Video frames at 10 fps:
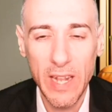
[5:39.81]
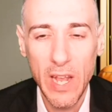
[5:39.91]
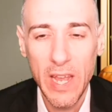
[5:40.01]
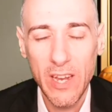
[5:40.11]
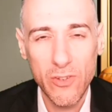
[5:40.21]
And
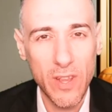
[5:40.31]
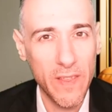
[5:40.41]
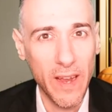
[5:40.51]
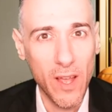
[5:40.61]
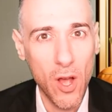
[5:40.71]
then here's the
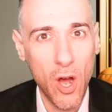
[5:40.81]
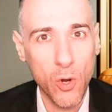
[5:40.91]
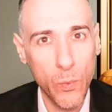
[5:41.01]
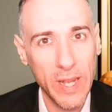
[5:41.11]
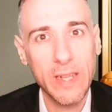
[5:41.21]
thing, on
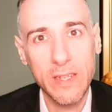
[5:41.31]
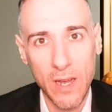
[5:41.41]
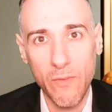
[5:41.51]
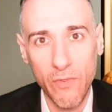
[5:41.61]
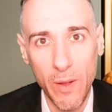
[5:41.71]
a weekly
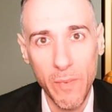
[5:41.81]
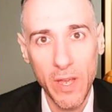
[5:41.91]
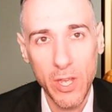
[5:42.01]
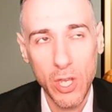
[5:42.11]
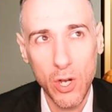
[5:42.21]
time frame,
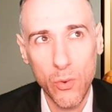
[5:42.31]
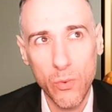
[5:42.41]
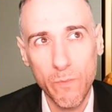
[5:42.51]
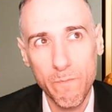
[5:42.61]
you know,